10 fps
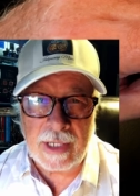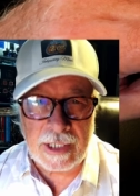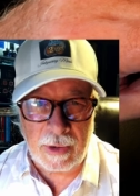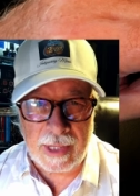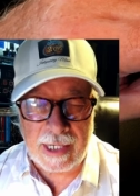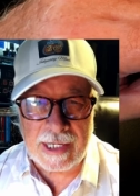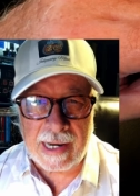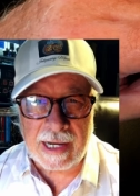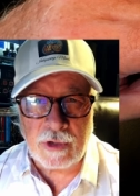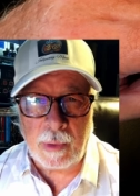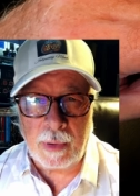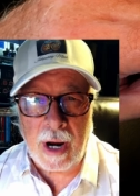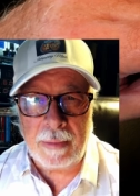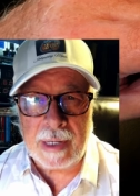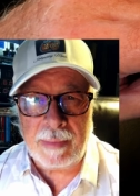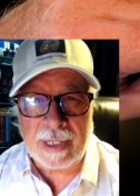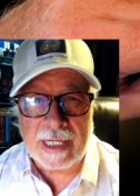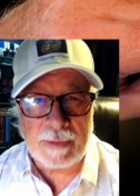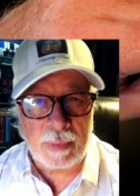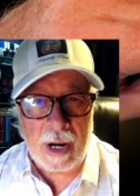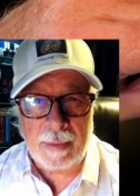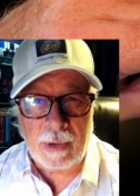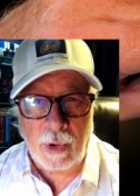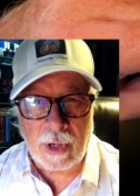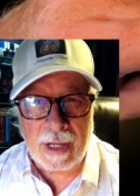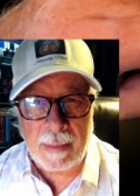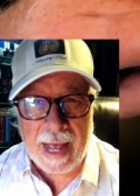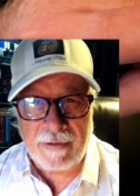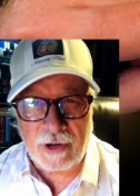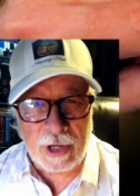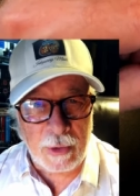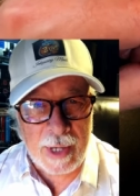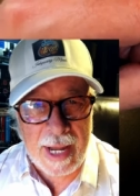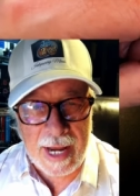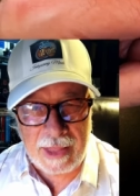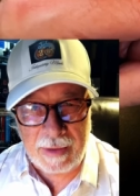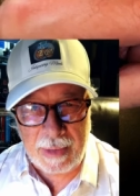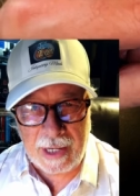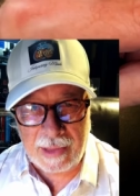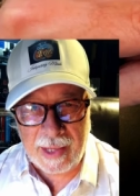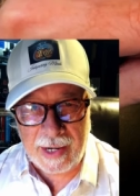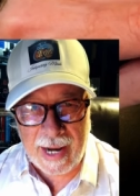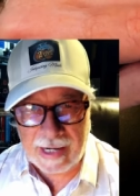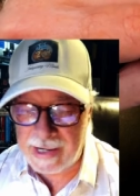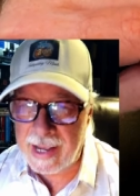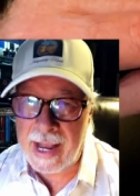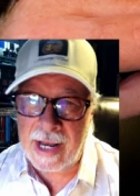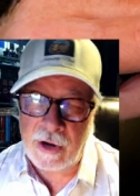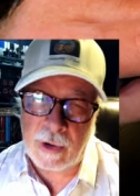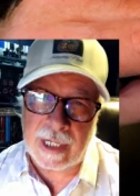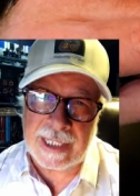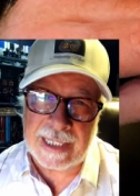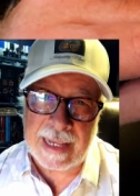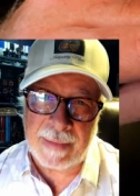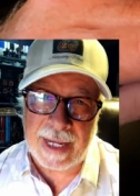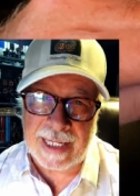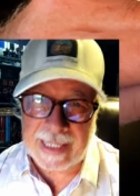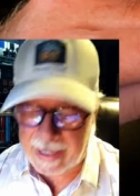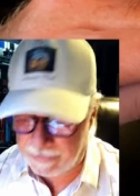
so the intellectual property police probably won't come after you in the middle of the night, and you can sleep easy.